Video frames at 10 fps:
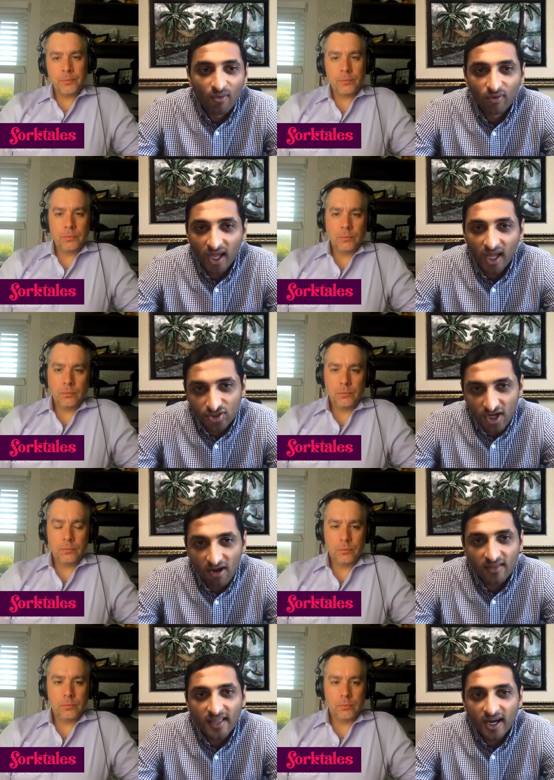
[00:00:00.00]
Speaker 1: we're kind of
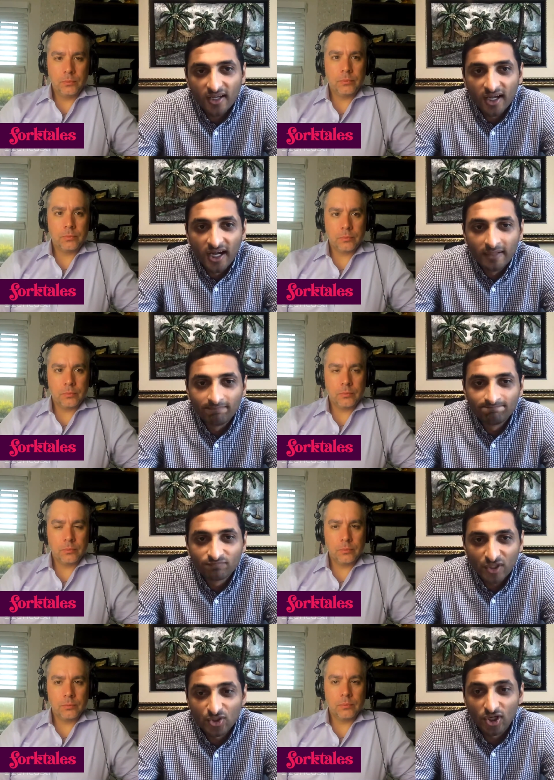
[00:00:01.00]
sharing that
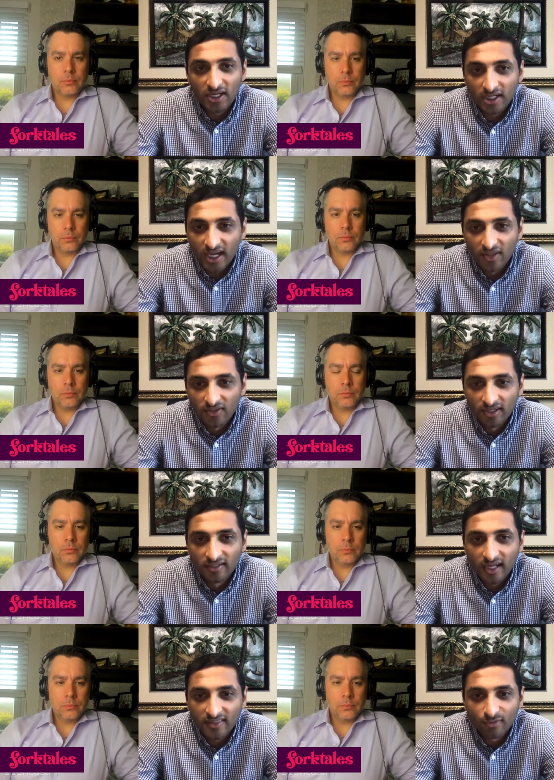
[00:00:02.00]
um, the journey
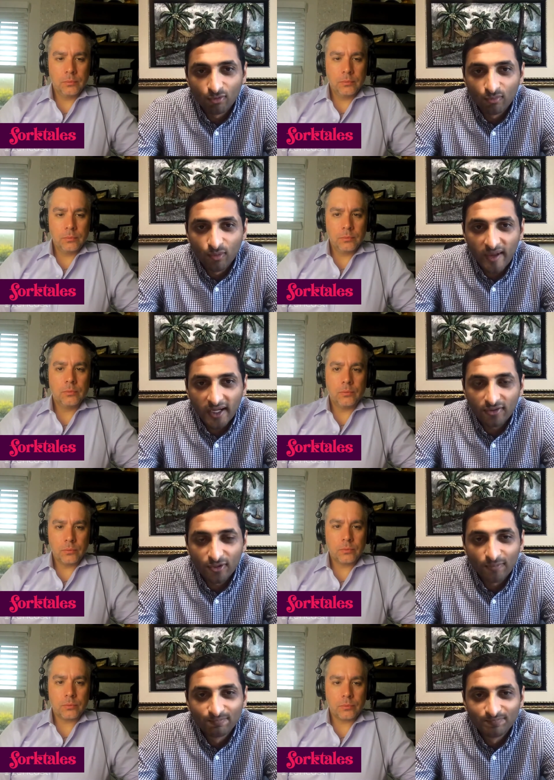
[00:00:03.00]
together. I think we'll, we'll make
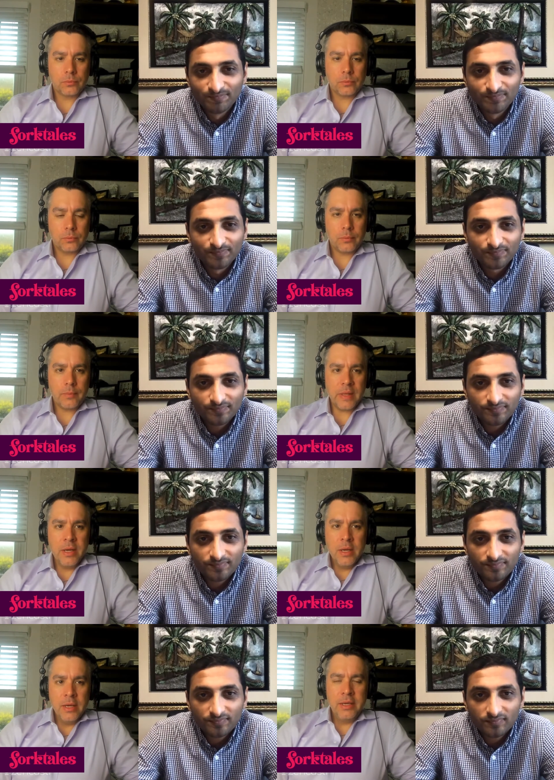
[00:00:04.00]
it through.
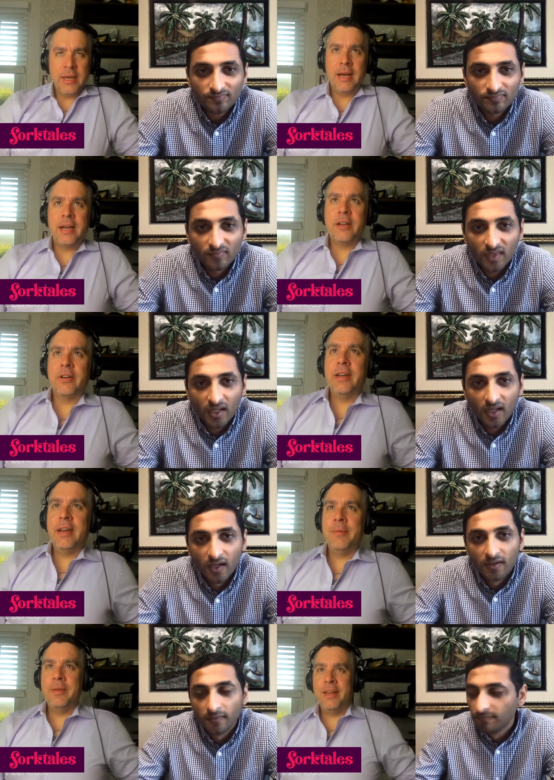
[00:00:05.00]
Speaker 2: Yeah, I
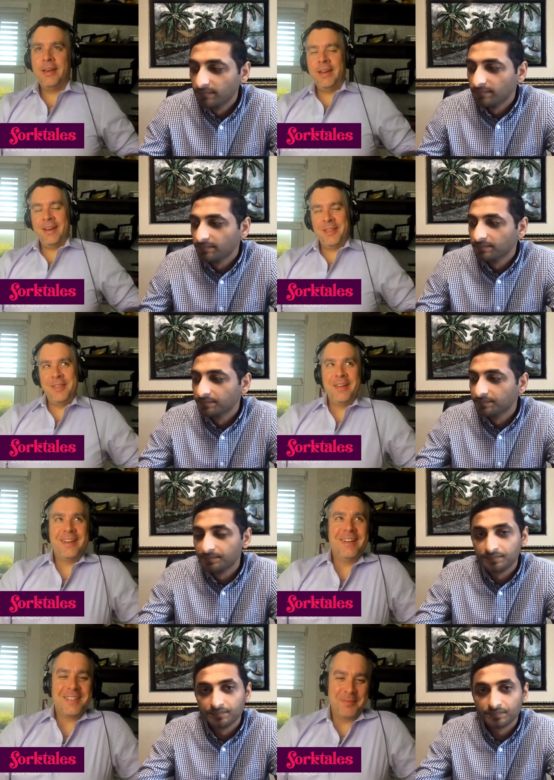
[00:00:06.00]
agree. I mean, and, I
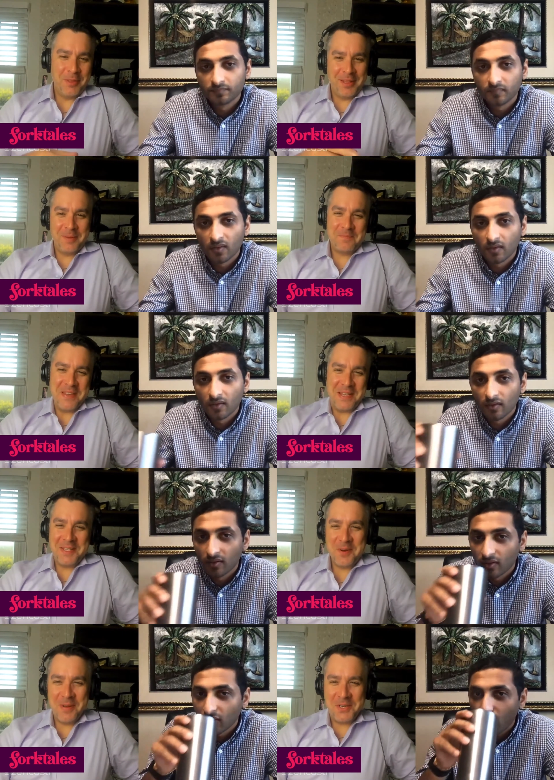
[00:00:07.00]
think uh, some of the
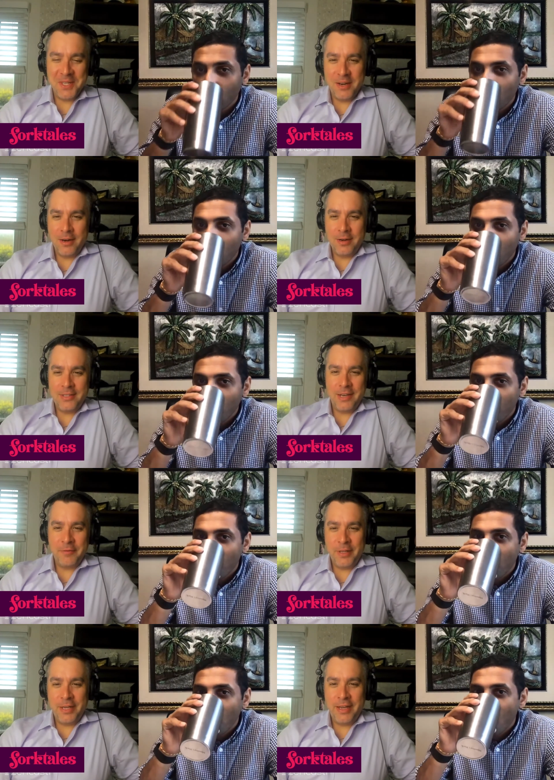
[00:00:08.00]
things that you're mentioning there are
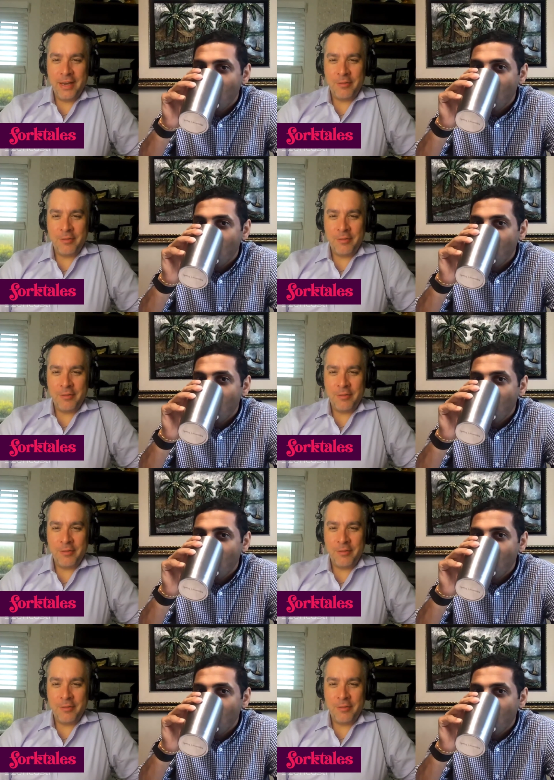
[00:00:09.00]
definitely